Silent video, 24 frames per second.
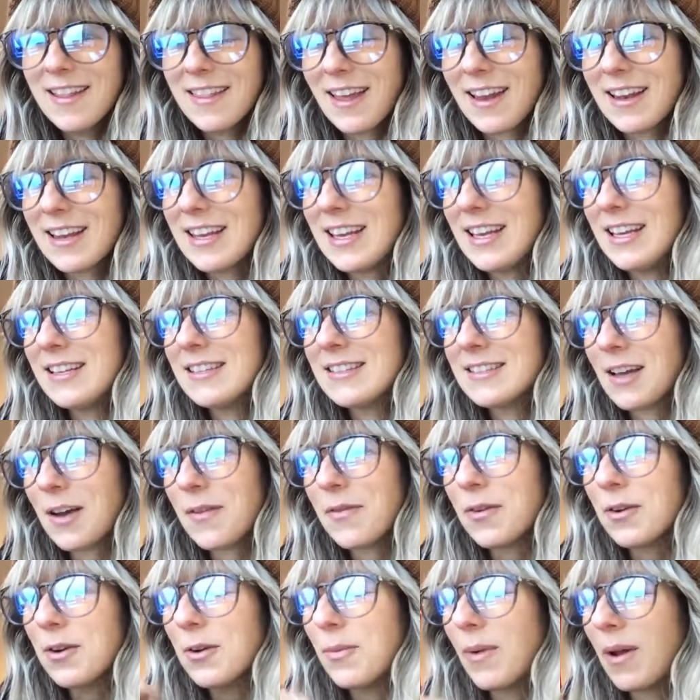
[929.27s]
that he
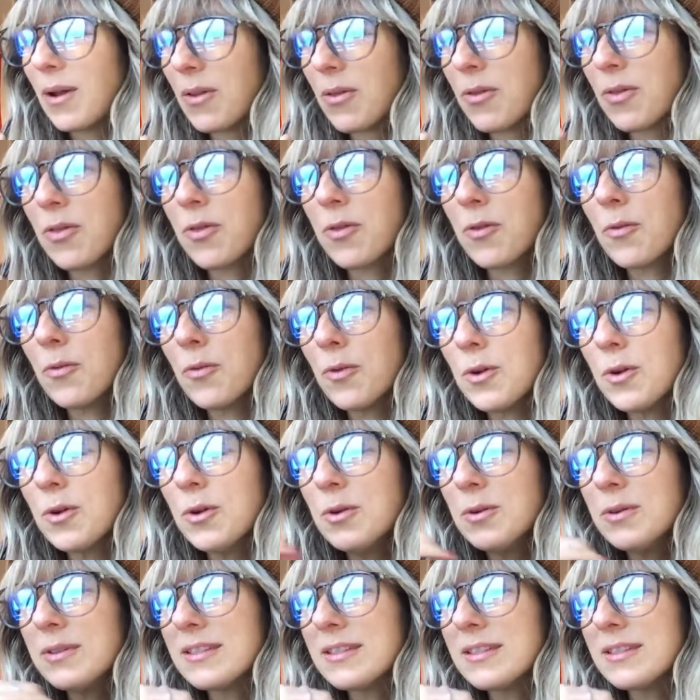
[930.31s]
suffered and went
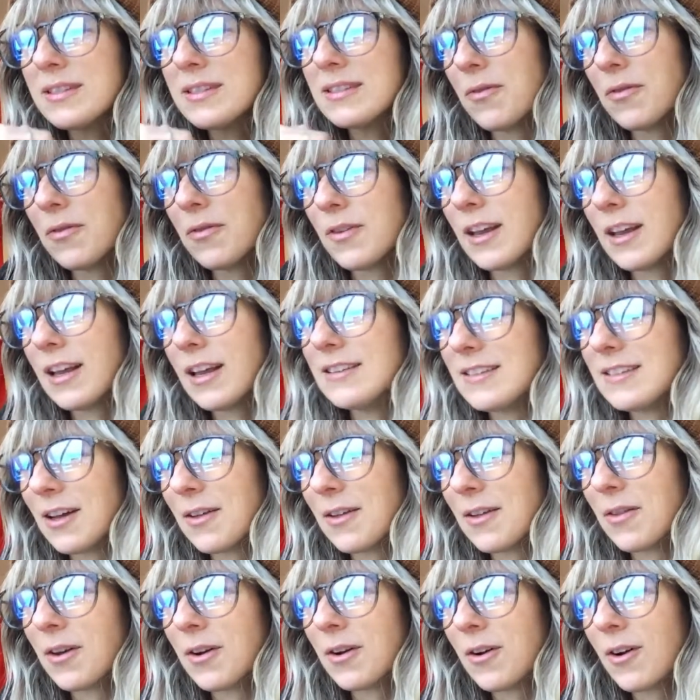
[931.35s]
through suffering and
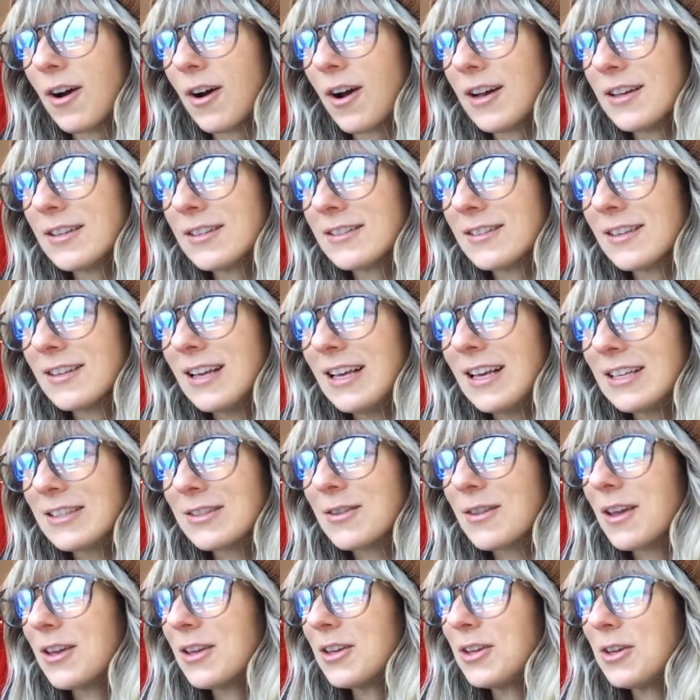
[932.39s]
death on a cross
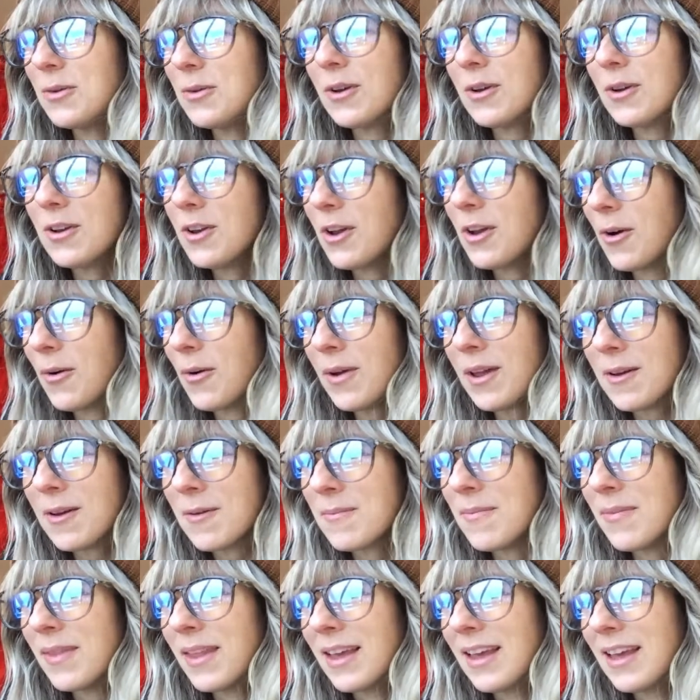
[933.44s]
so that you could know
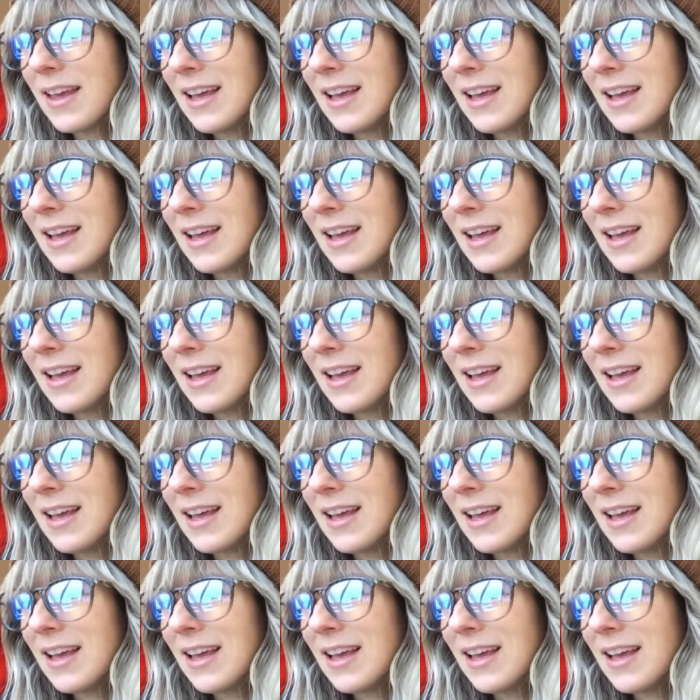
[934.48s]
him,